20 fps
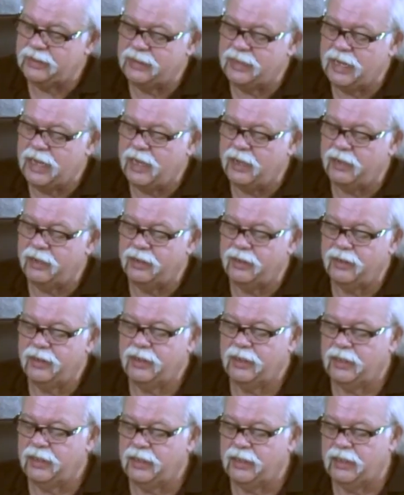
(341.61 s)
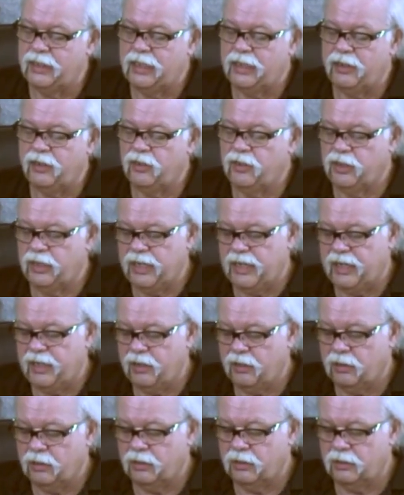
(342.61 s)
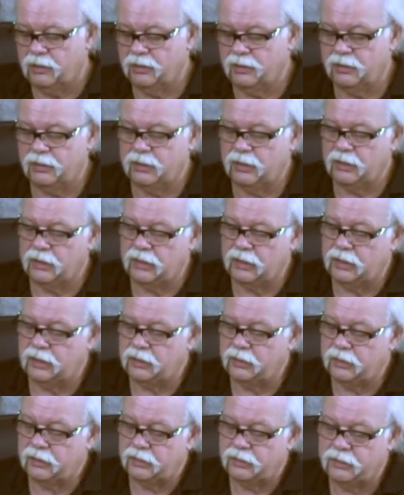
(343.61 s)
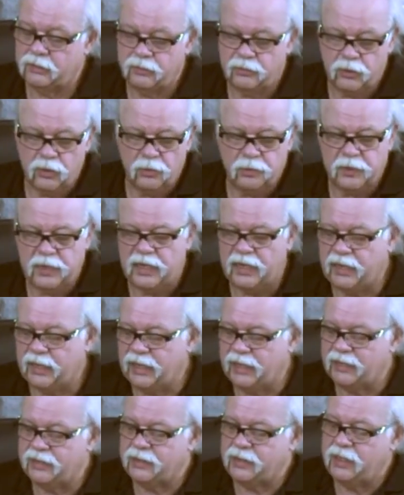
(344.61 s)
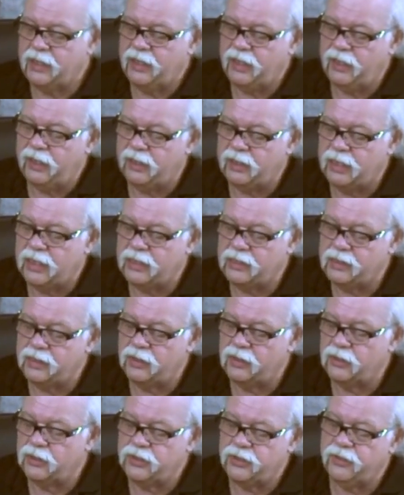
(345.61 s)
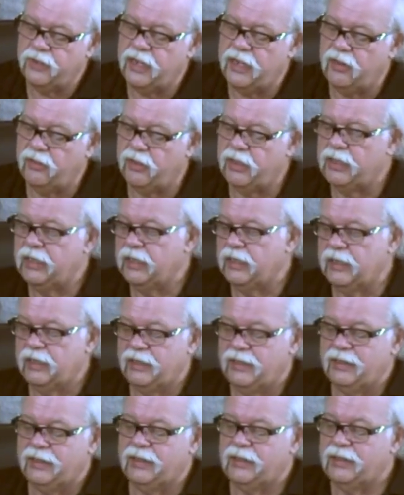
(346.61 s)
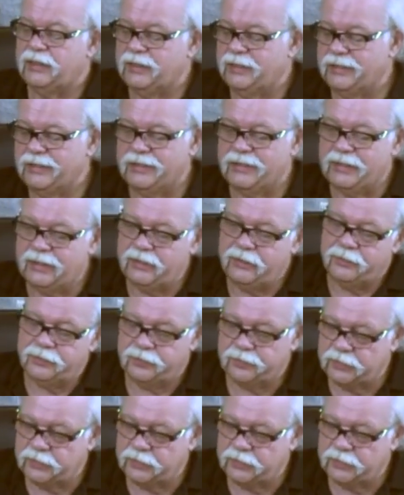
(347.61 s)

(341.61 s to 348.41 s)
not at a good angle. The rope kind of gets kinked as it goes around. It